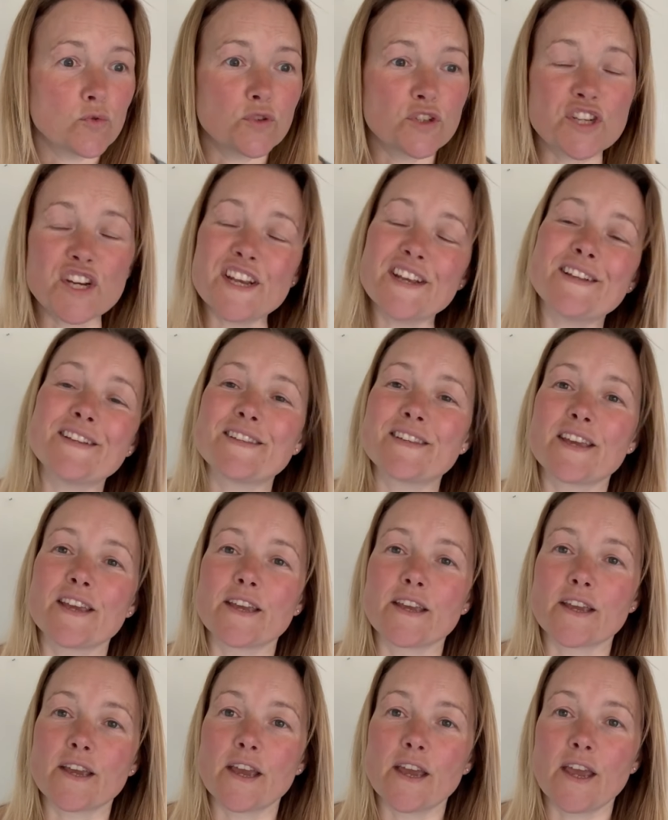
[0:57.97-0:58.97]

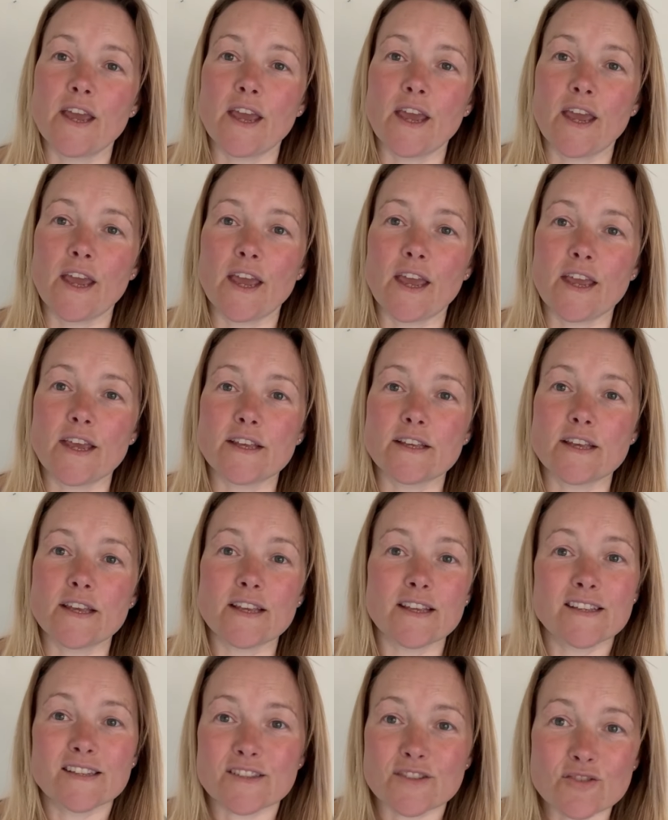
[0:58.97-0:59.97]
cheating, it is